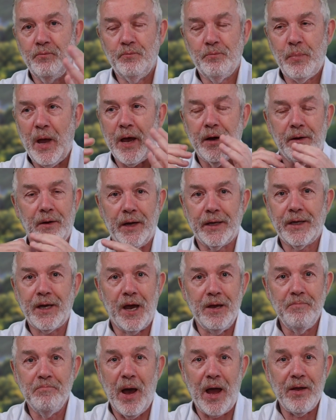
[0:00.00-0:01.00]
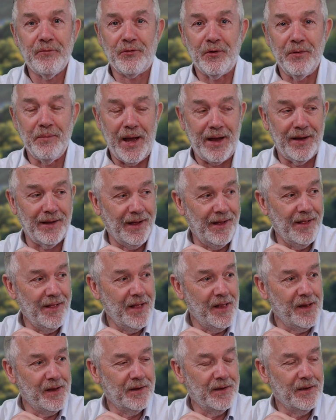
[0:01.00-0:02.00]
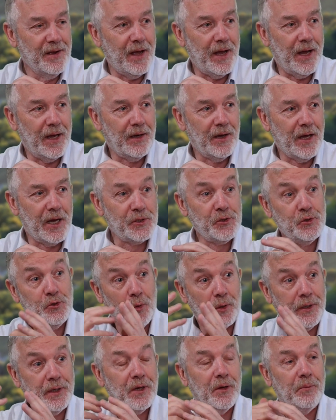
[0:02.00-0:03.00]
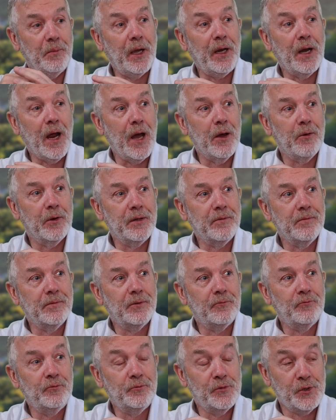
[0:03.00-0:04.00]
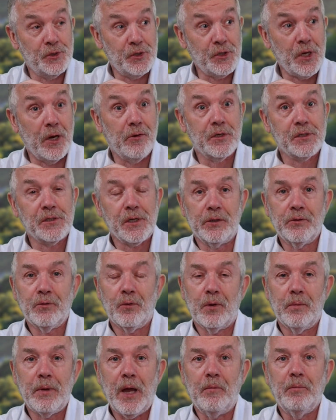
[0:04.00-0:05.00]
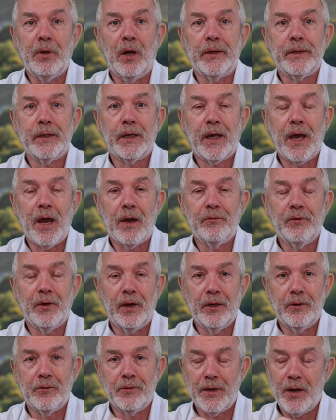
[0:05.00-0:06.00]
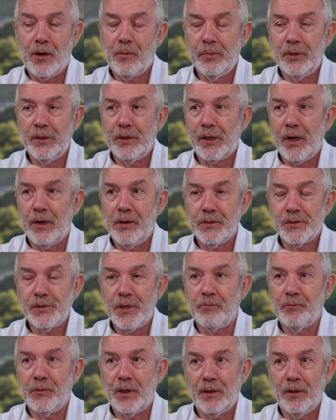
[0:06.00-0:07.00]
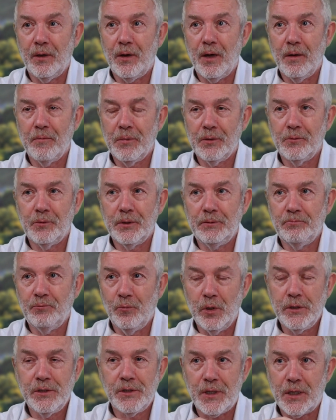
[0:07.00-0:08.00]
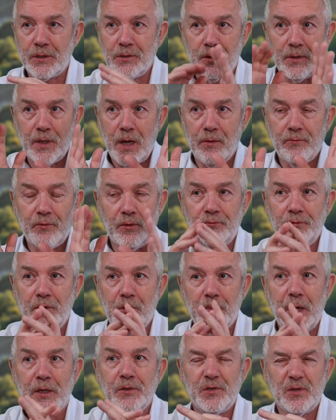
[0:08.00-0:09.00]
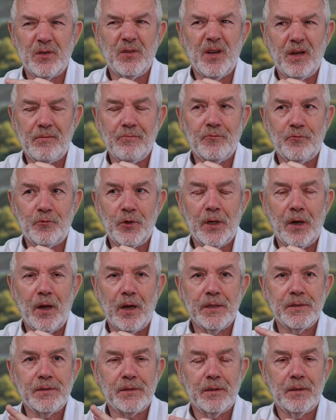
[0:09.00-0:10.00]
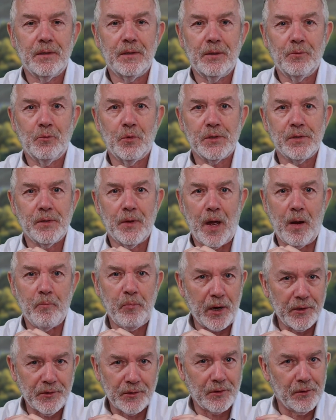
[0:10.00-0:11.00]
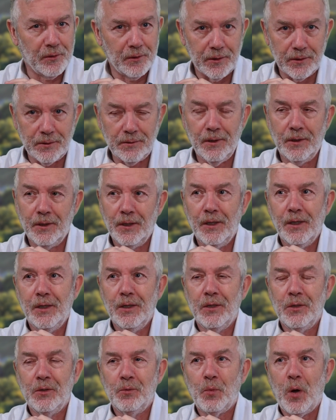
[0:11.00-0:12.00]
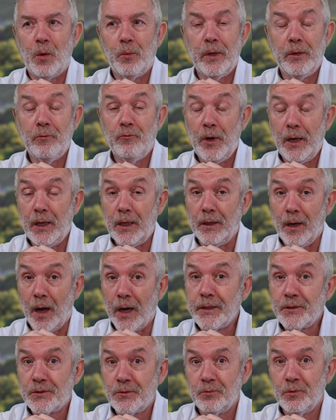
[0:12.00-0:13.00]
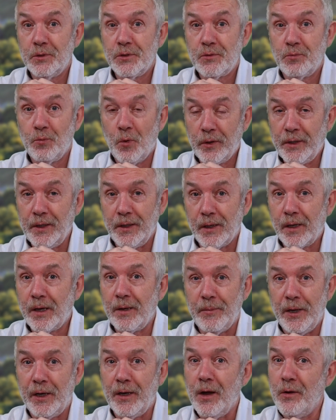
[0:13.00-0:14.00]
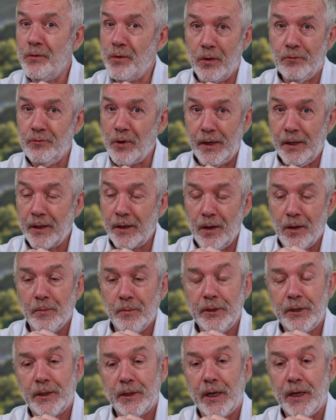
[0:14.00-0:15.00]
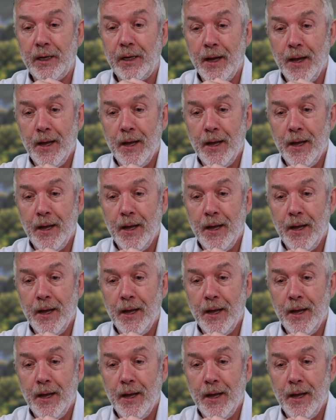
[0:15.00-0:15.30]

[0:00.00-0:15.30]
Pat and I came back from our last joint Camino and seriously thought about buying a cafe or an albergue or something, but we sat on that for a few months and then realised that it wasn't that practical, and what we really liked was walking a Camino, not running an albergue.